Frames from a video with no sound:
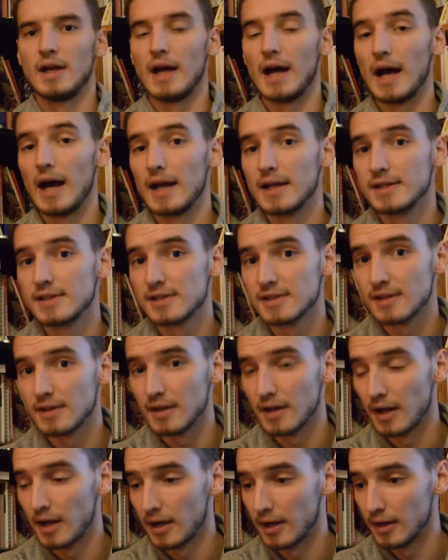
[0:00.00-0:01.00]
And
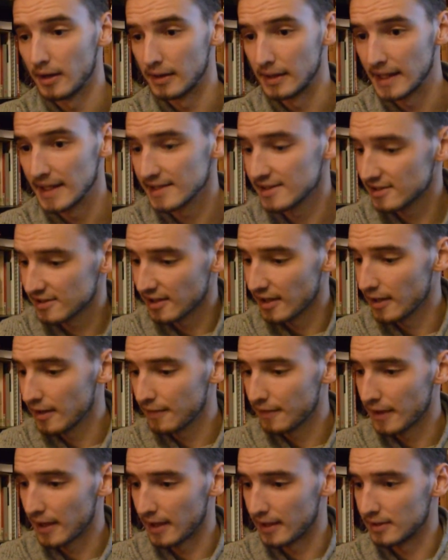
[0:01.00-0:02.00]
let's say
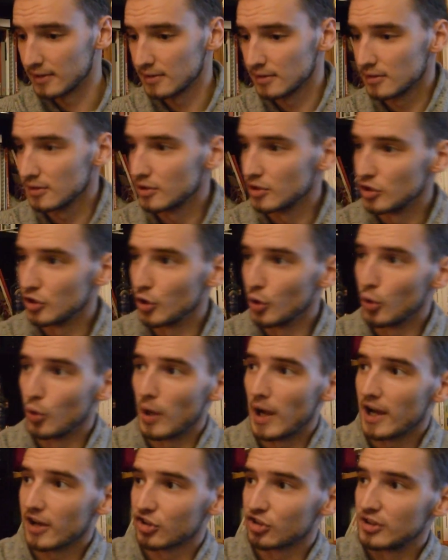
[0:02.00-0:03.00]
that you're
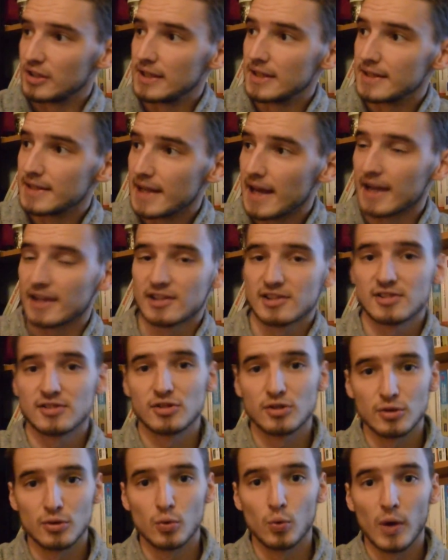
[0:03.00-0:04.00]
actually next
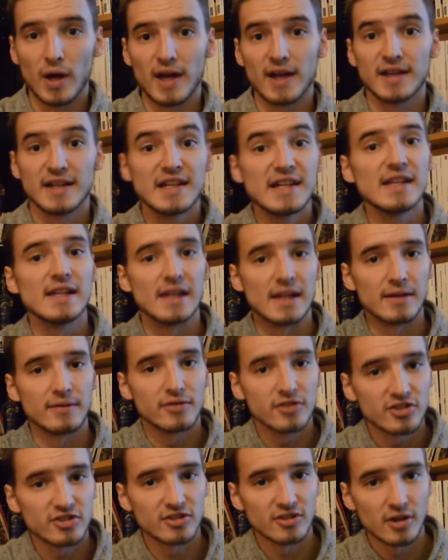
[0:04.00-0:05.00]
to where he
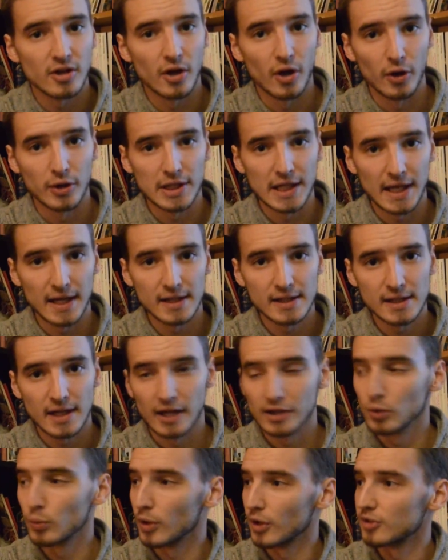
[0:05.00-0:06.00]
lives, okay,
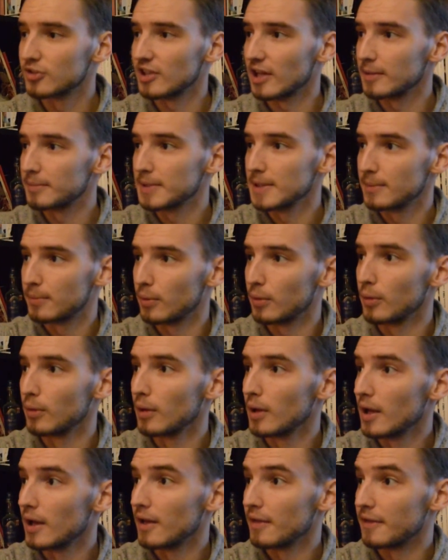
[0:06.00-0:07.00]
and you want to tell
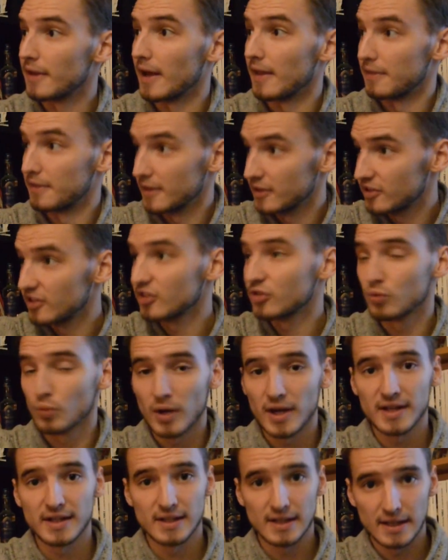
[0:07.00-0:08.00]
people that this is
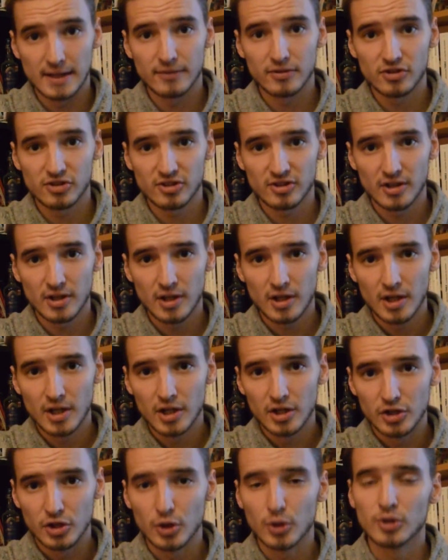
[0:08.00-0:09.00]
where he lives,
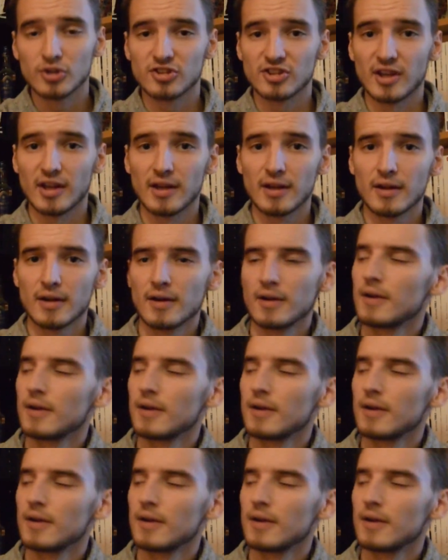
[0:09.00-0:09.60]
you could say